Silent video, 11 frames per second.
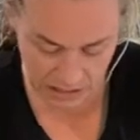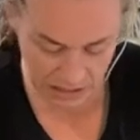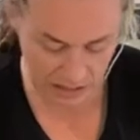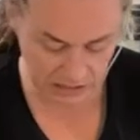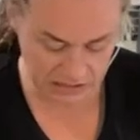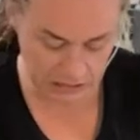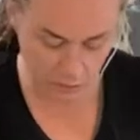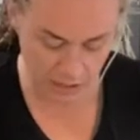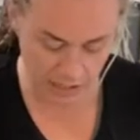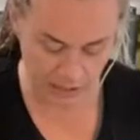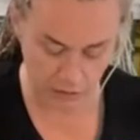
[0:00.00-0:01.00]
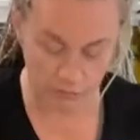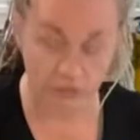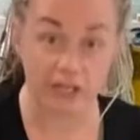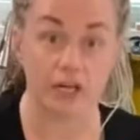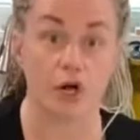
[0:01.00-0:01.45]
and so I use
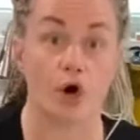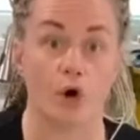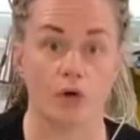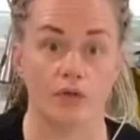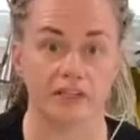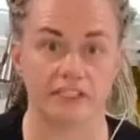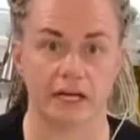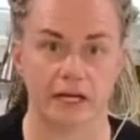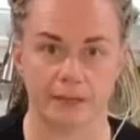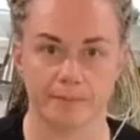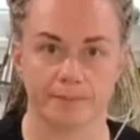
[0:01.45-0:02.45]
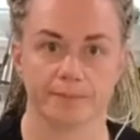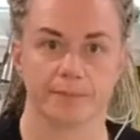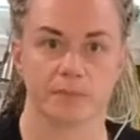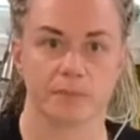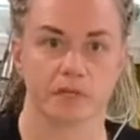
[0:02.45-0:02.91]
it all the time.
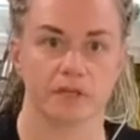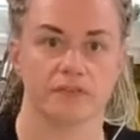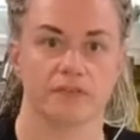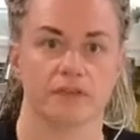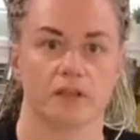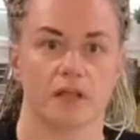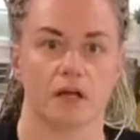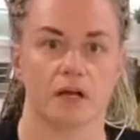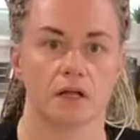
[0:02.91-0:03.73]
You can see that.